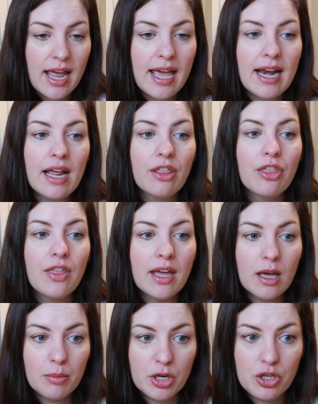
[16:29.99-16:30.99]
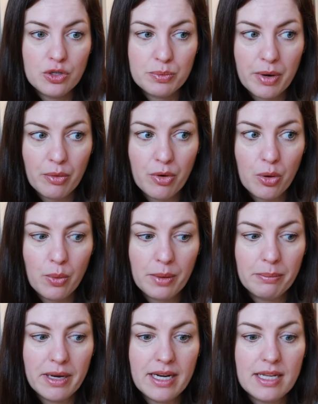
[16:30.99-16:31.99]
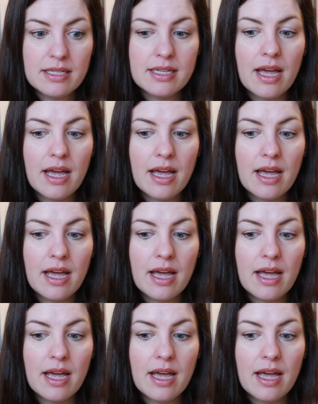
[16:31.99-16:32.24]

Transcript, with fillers: And I think I'm going to use my Row One minis.